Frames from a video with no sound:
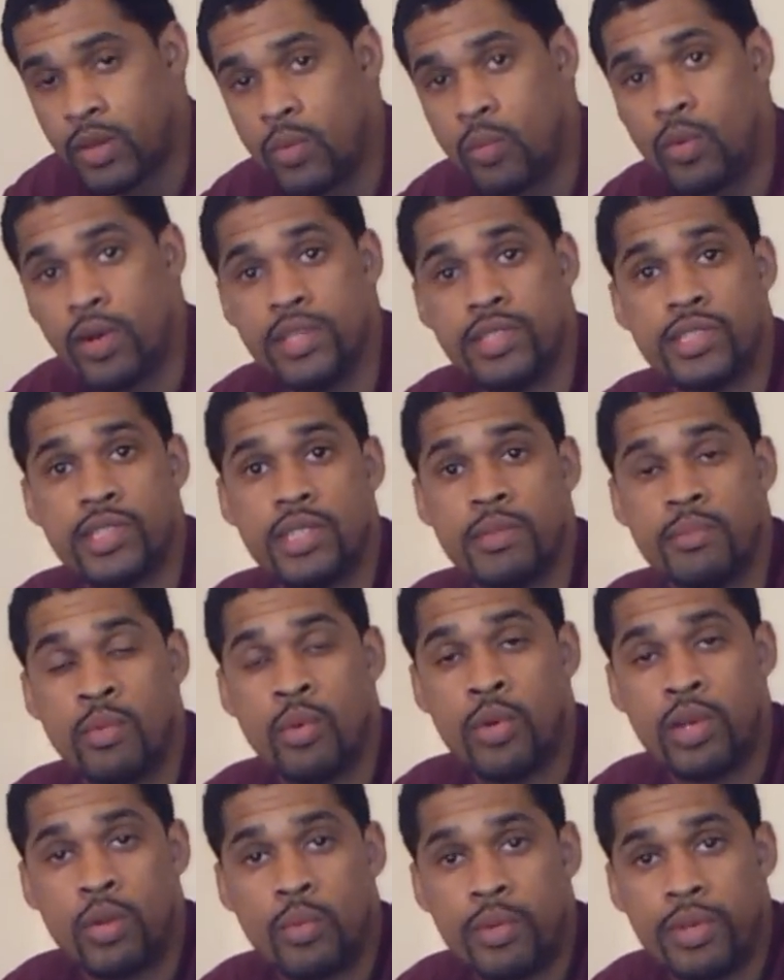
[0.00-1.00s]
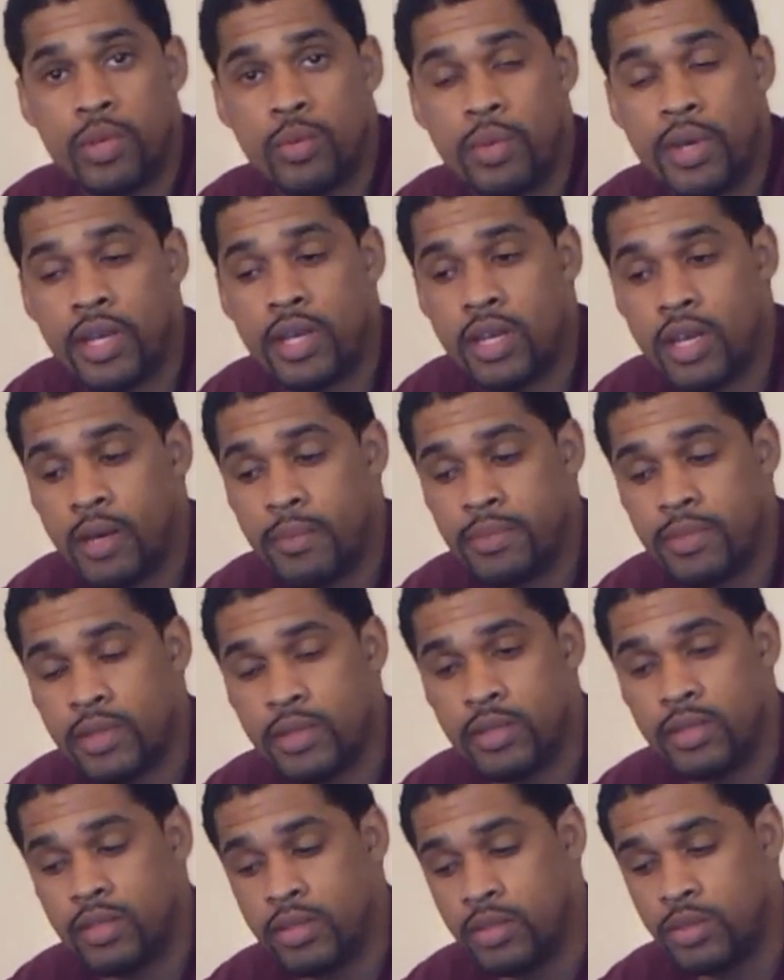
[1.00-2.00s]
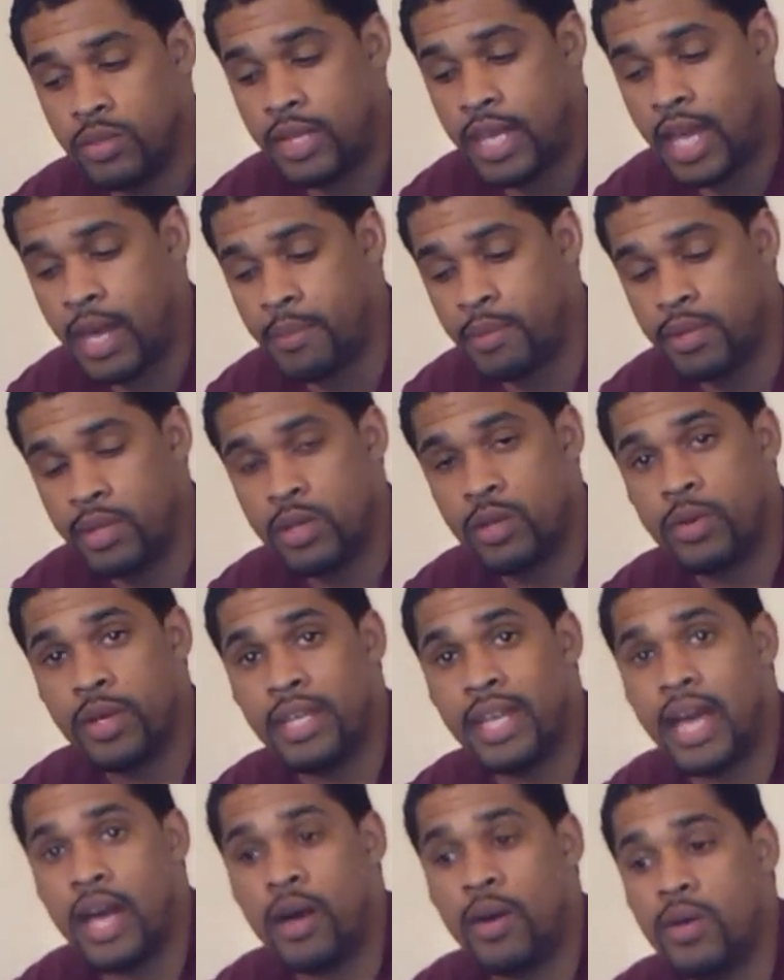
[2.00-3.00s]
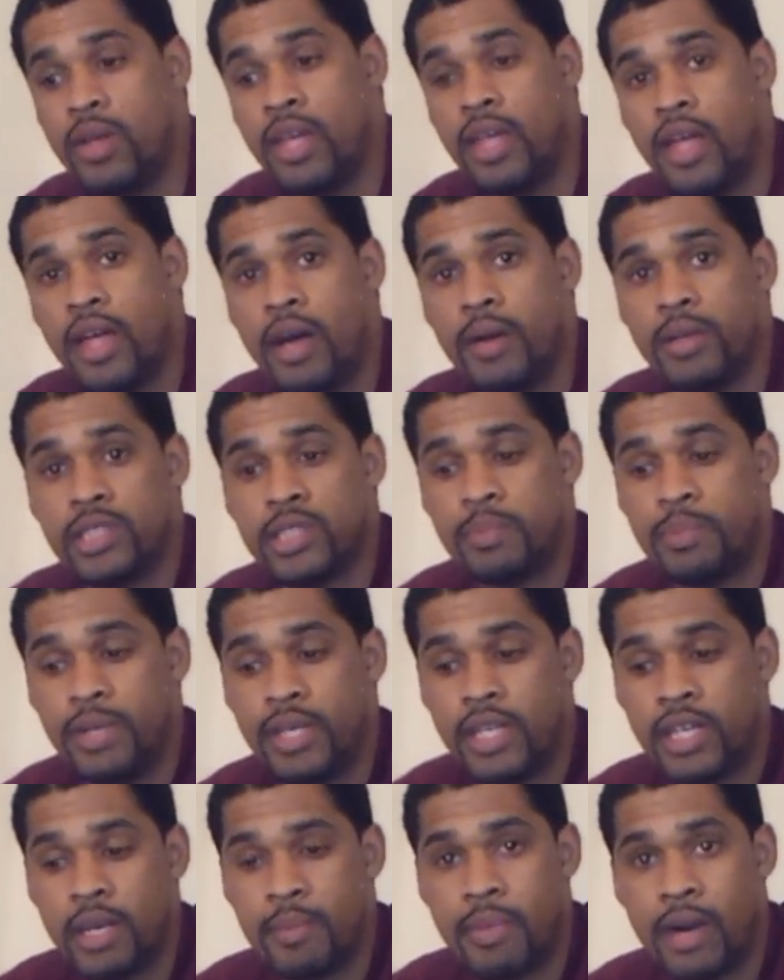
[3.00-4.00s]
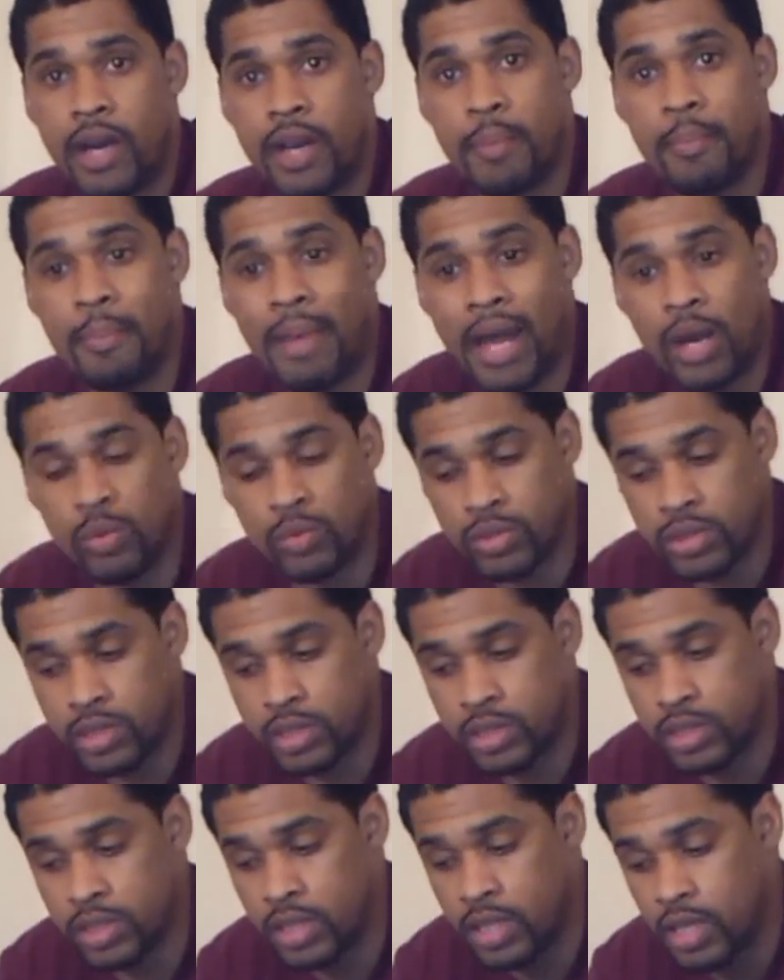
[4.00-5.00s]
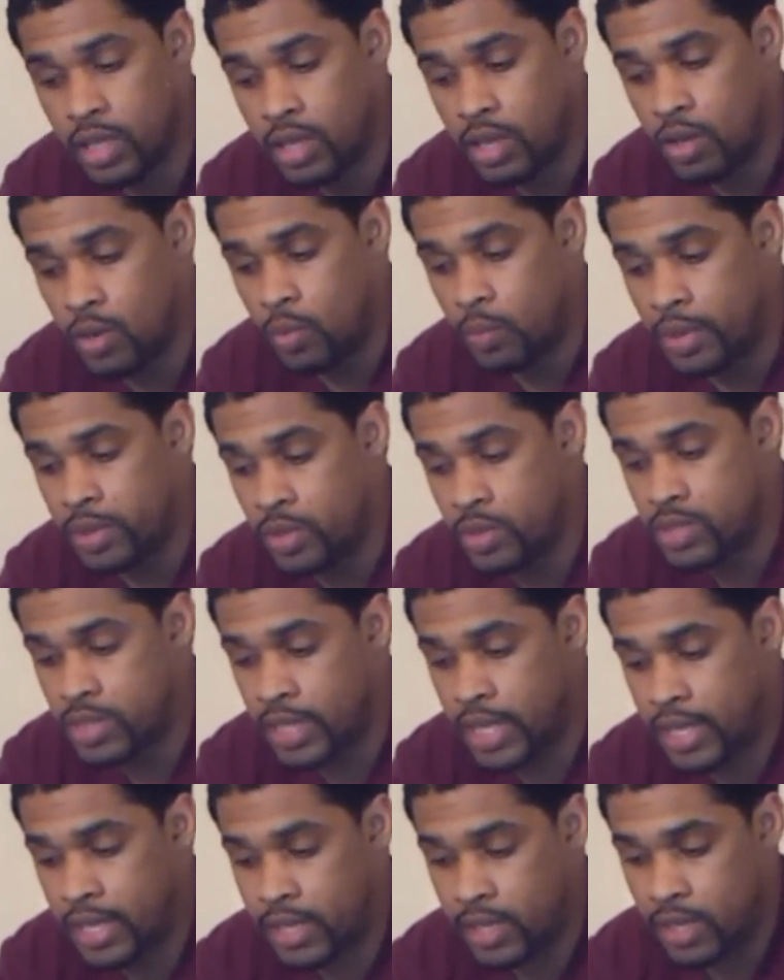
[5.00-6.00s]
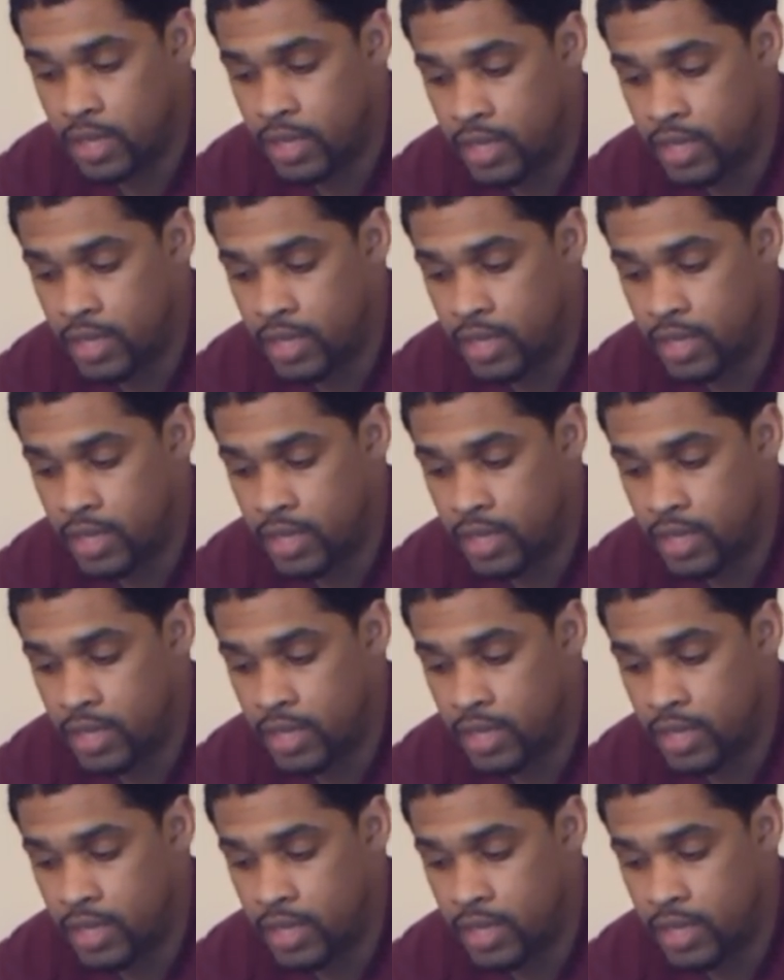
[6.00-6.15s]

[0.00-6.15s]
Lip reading: Once in the morning when you wake up, you dab a little. And now, speaking about amounts, when you take